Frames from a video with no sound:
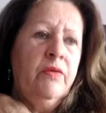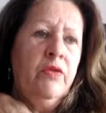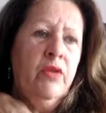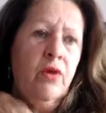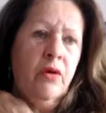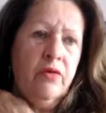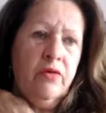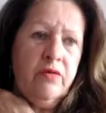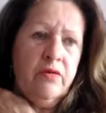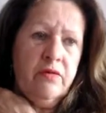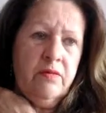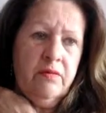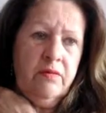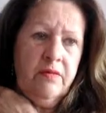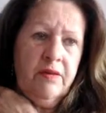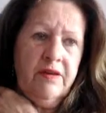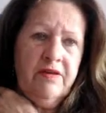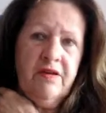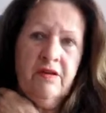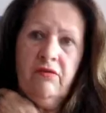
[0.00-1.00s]
Not
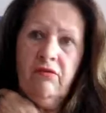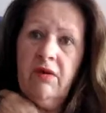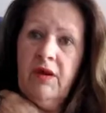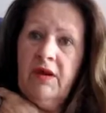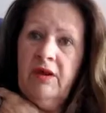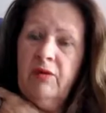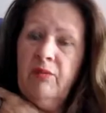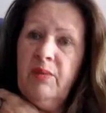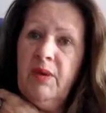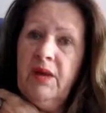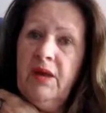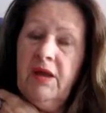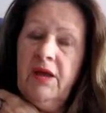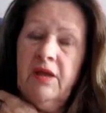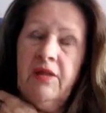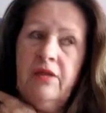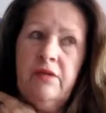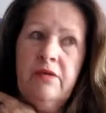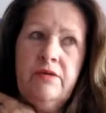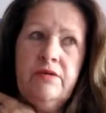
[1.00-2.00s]
getting riled by
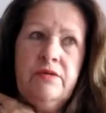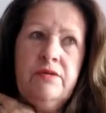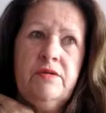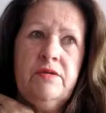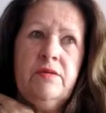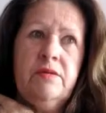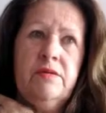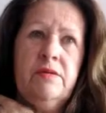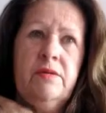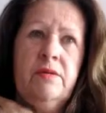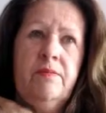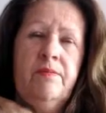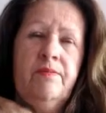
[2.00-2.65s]
others,